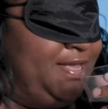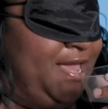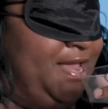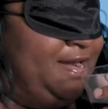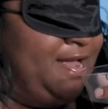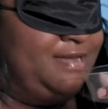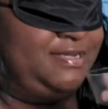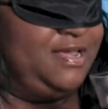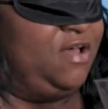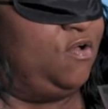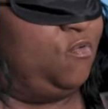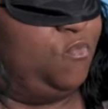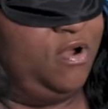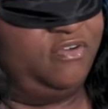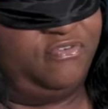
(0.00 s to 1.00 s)
cannot
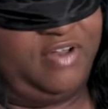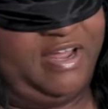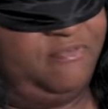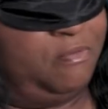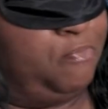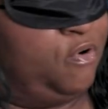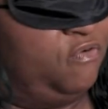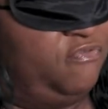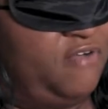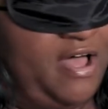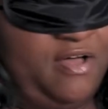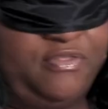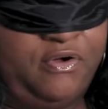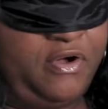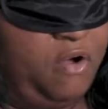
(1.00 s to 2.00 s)
tell what flavor
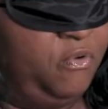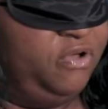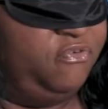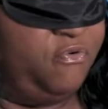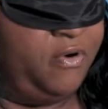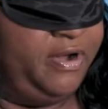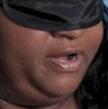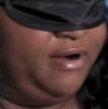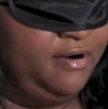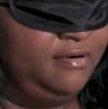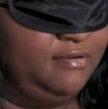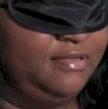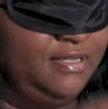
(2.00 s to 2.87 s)
profile they're going for here.